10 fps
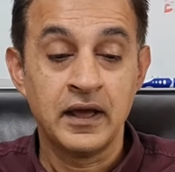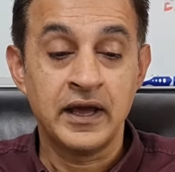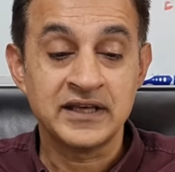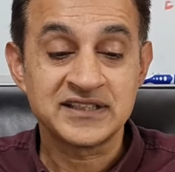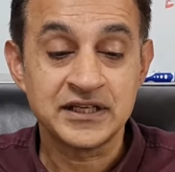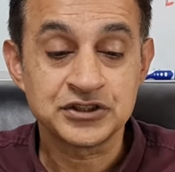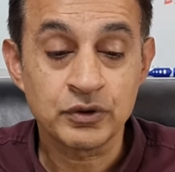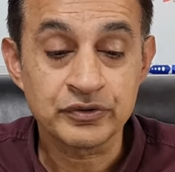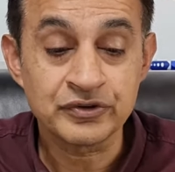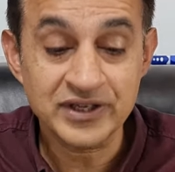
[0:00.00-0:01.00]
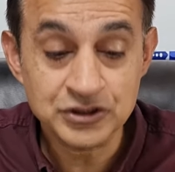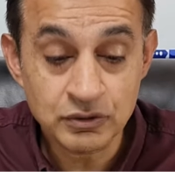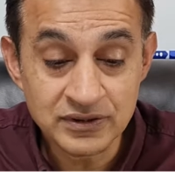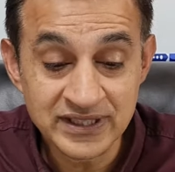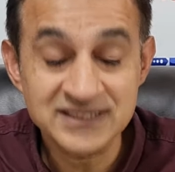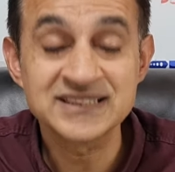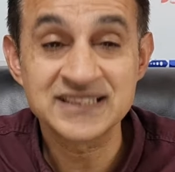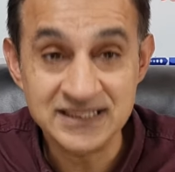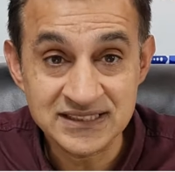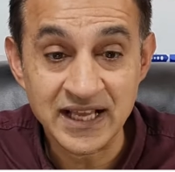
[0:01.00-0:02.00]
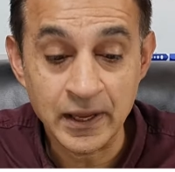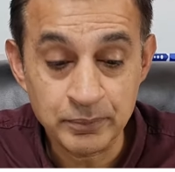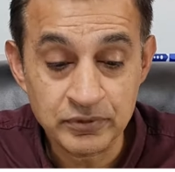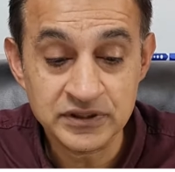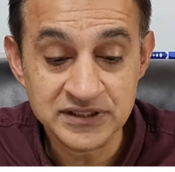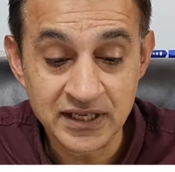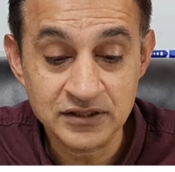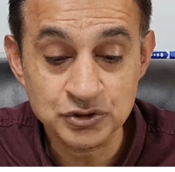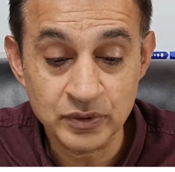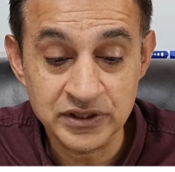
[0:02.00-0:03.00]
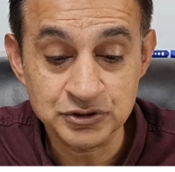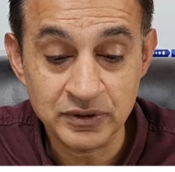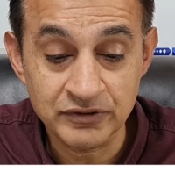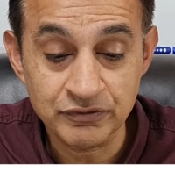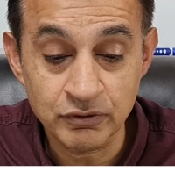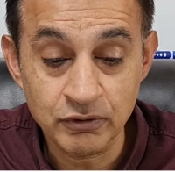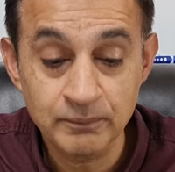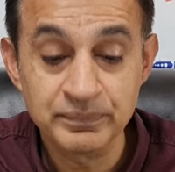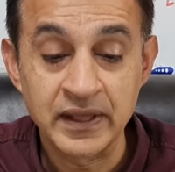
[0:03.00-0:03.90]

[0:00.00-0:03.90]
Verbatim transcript: S H O threshold list since April the second, twenty twenty-four.